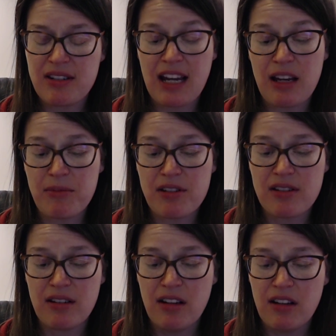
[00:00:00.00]

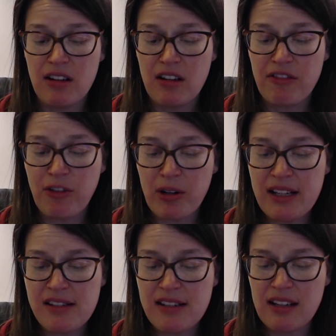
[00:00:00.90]
games. For
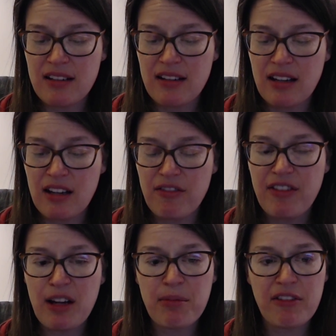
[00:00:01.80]
instance, in
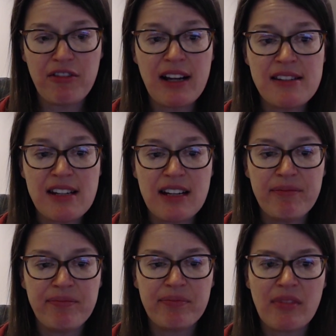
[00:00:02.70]
Family
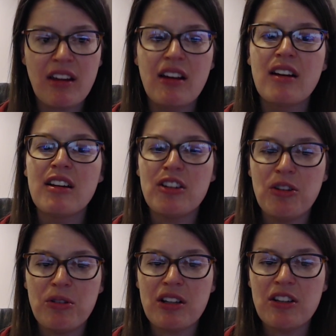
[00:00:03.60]
Frenzy,
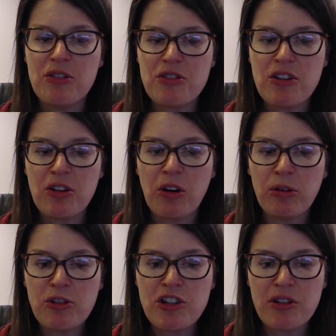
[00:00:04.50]
you can use the
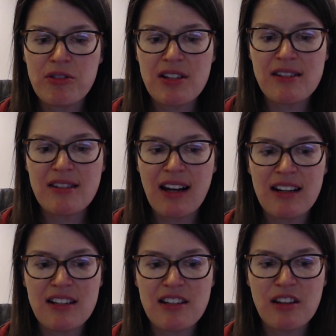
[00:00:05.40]
coal chute to
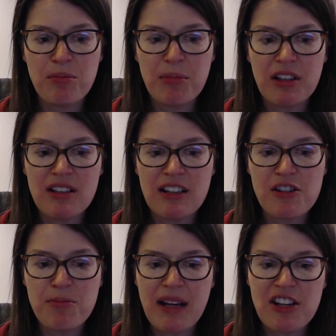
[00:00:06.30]
slide into the
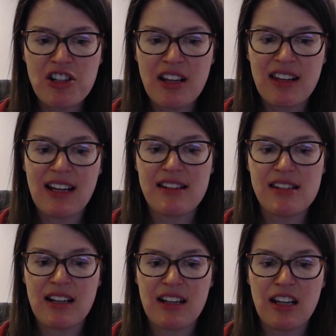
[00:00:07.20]
millionaire's mansion at the end,
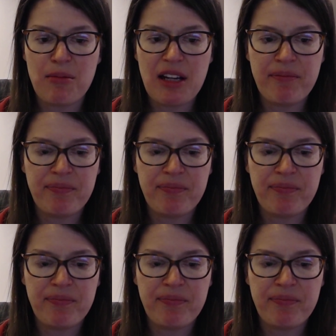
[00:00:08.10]
said Akimi.